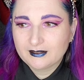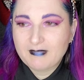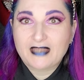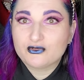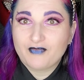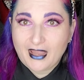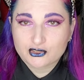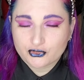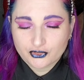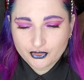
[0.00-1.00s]

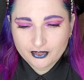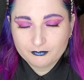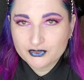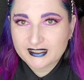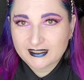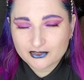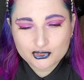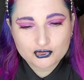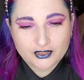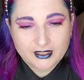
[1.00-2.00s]
manufactured music
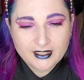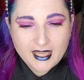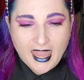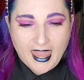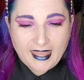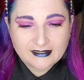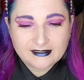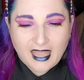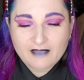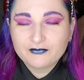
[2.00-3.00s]
industry,
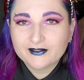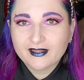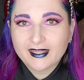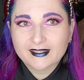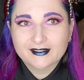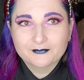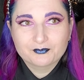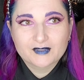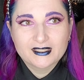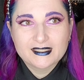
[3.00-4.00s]
and I feel like
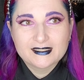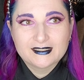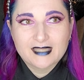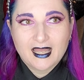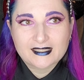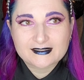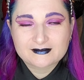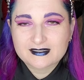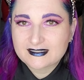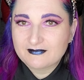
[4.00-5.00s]

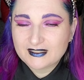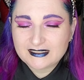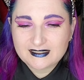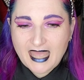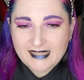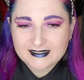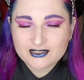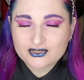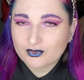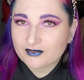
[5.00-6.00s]
Steven did that
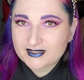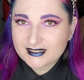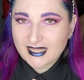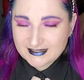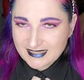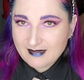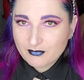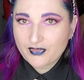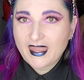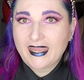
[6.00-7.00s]

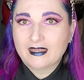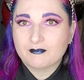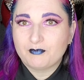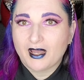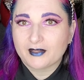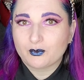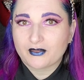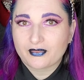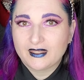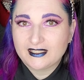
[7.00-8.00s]
same thing, but
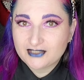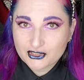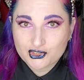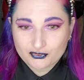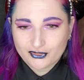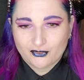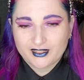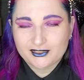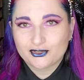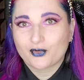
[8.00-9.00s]
with industrial.
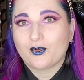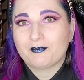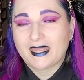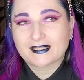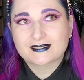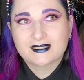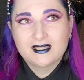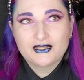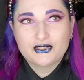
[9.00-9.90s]
He took what makes,